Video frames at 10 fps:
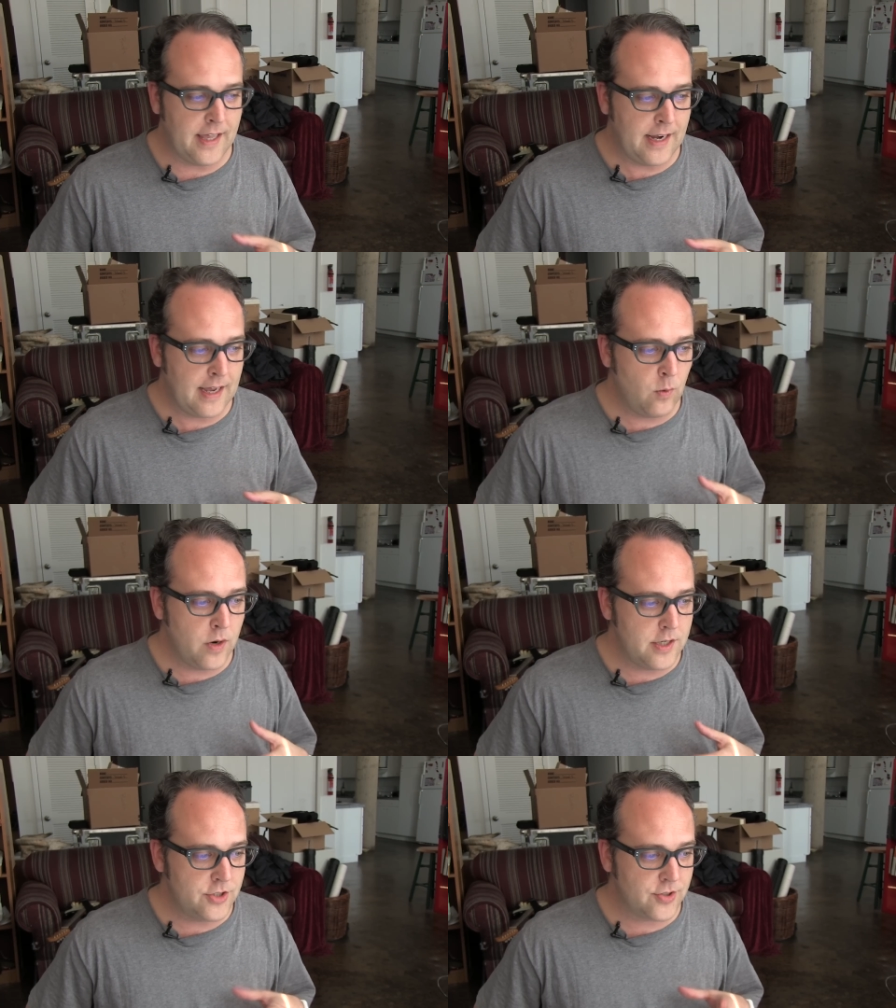And I
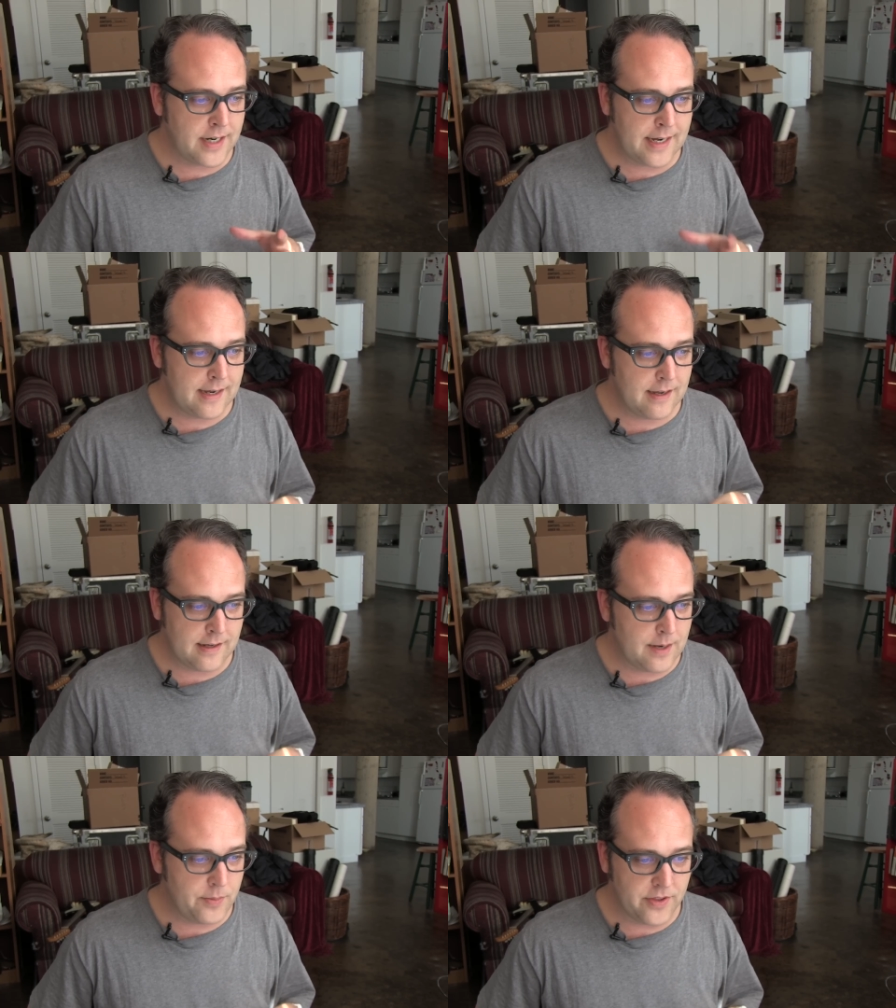want to try
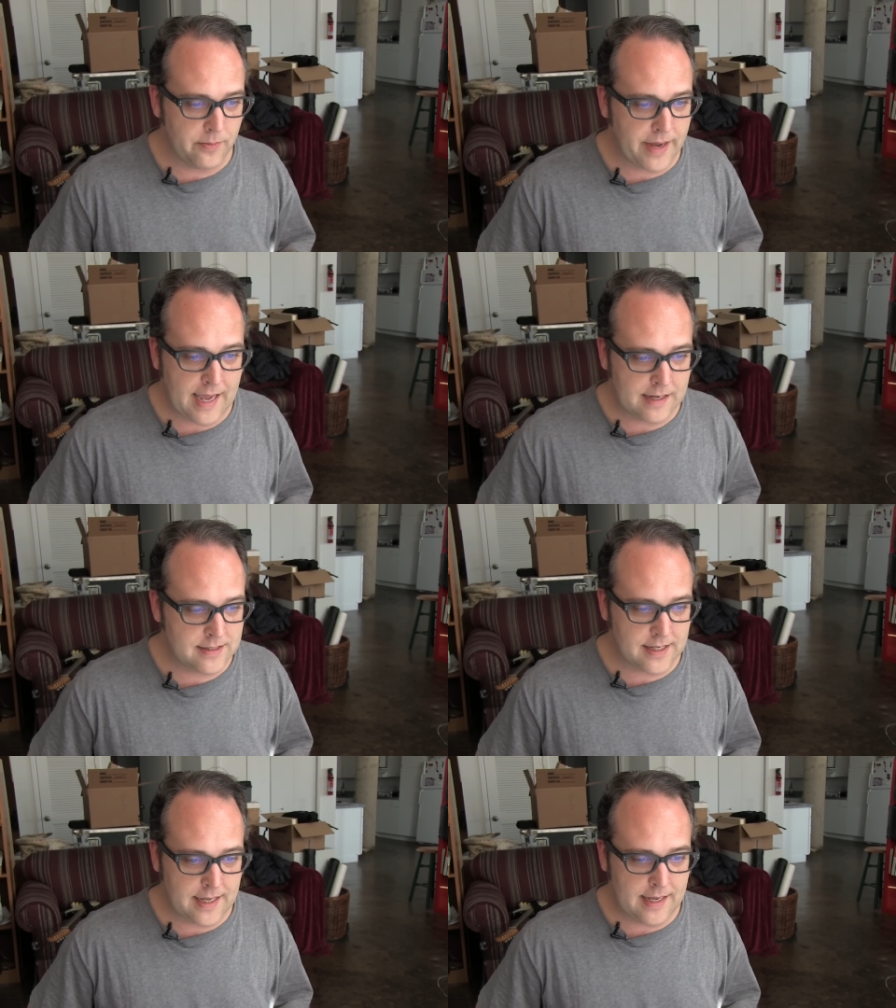a couple of their
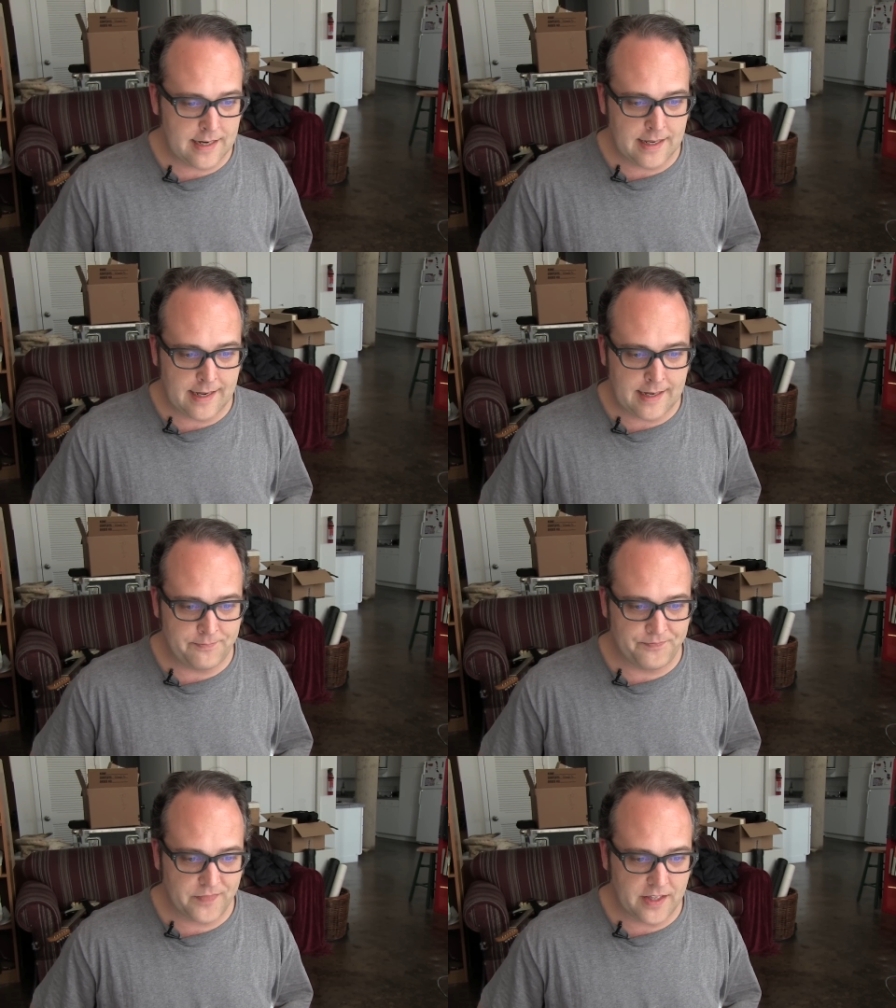bags, and
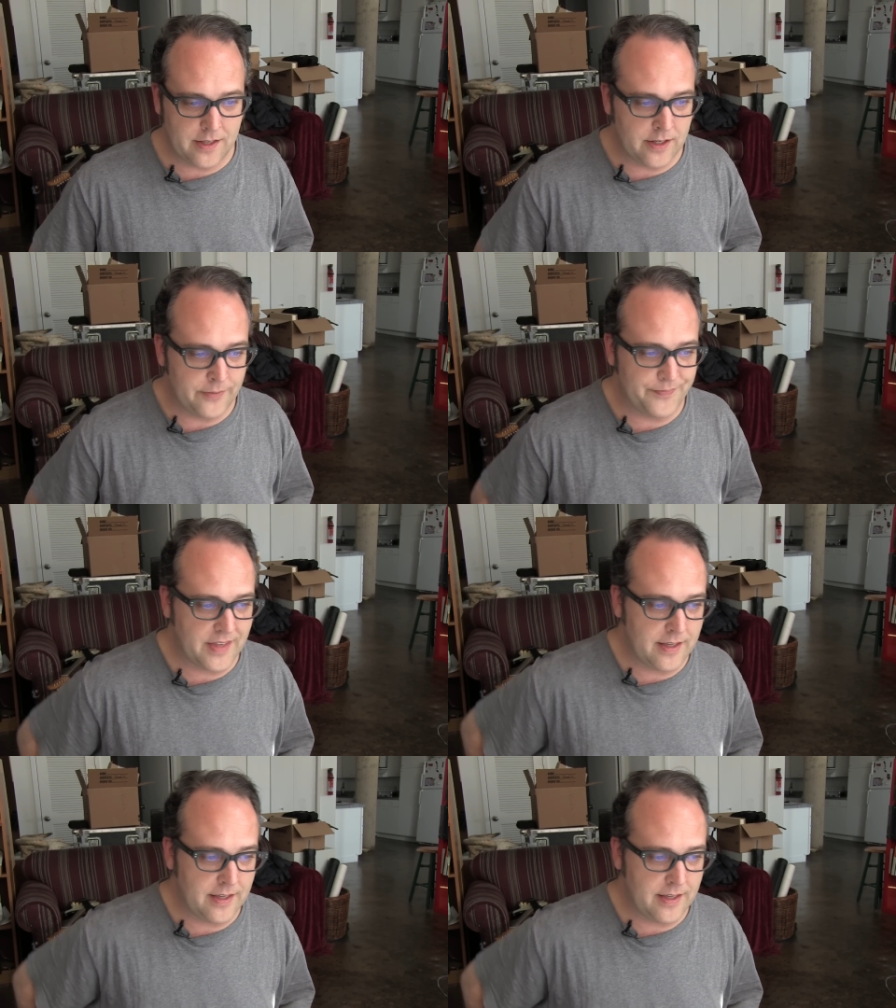um, you know,